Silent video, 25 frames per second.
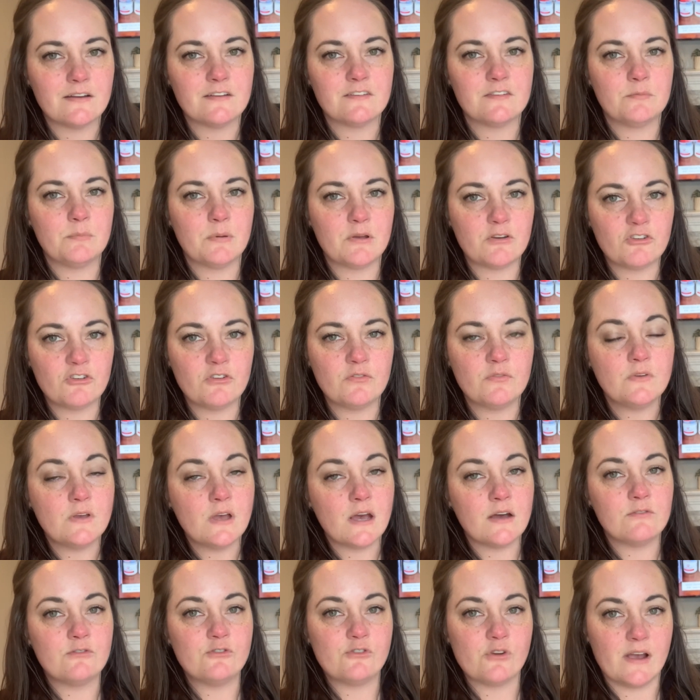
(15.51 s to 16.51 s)
Especially if you
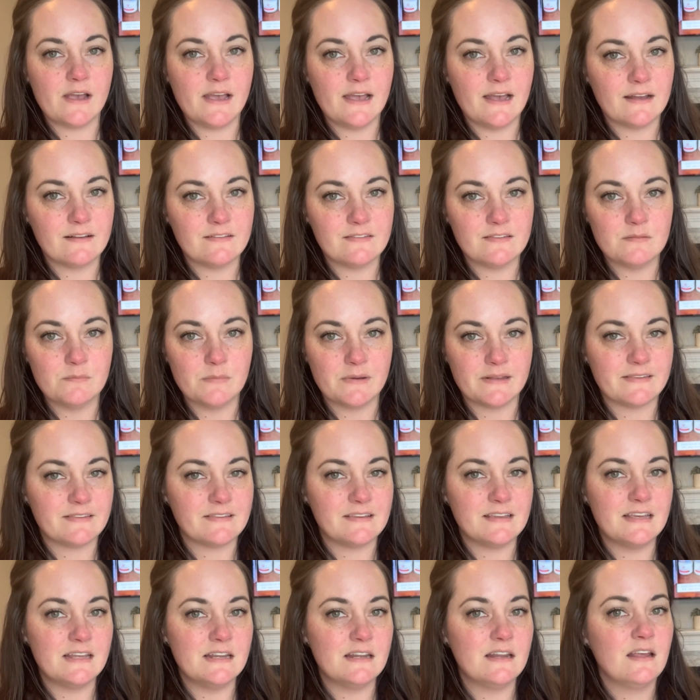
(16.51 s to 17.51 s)
have dry eczema
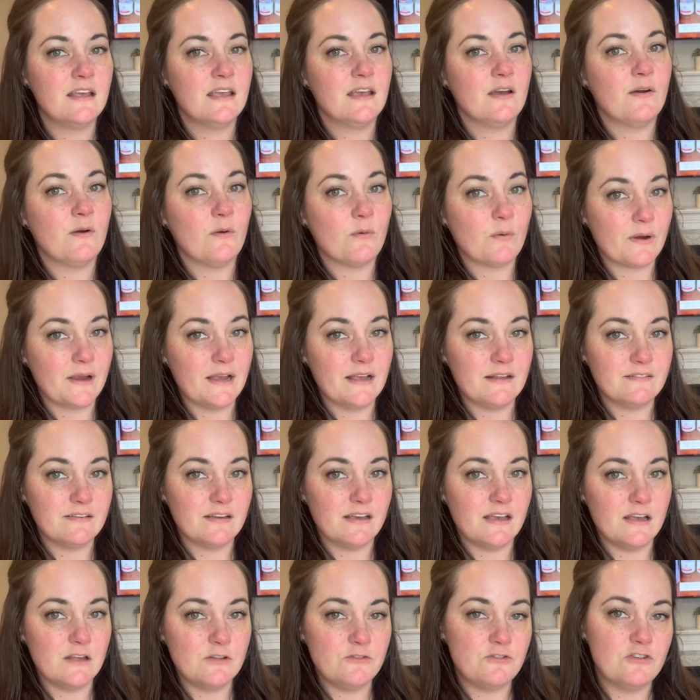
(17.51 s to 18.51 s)
skin or
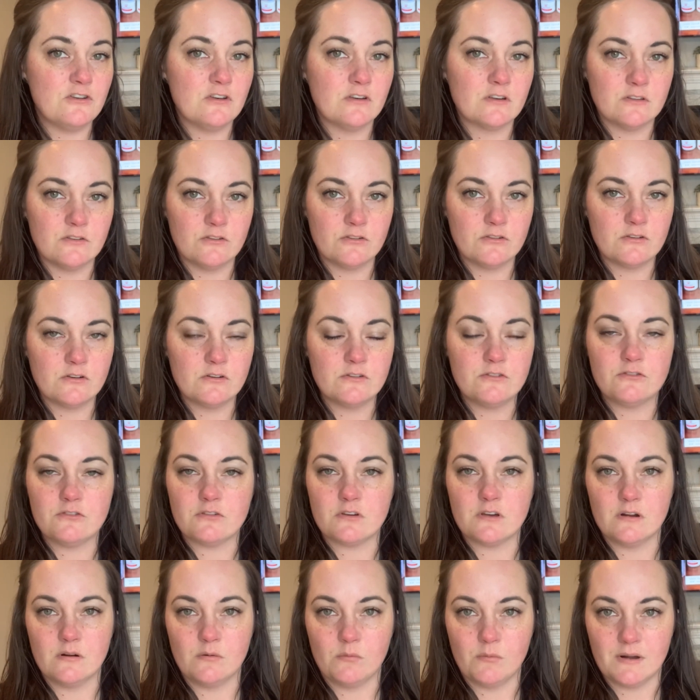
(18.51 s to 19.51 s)
anti-aging concerns, you're
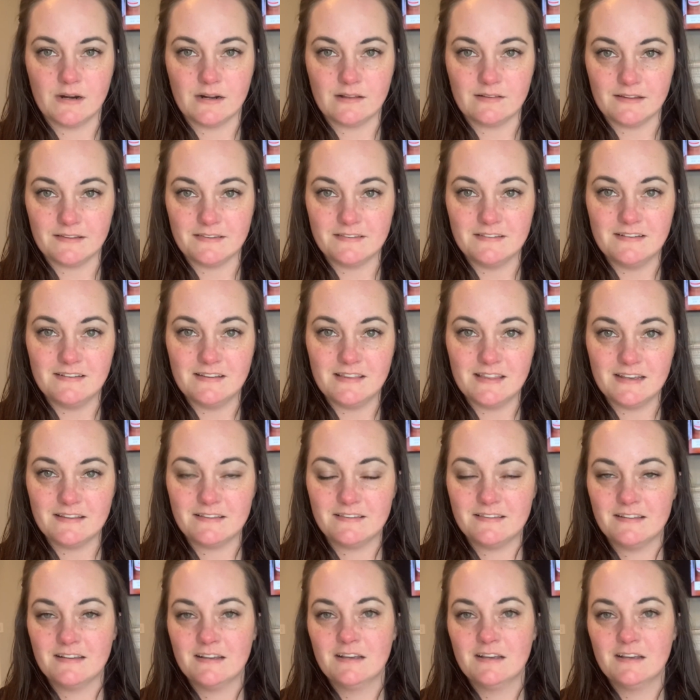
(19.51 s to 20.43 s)
gonna wanna listen to this.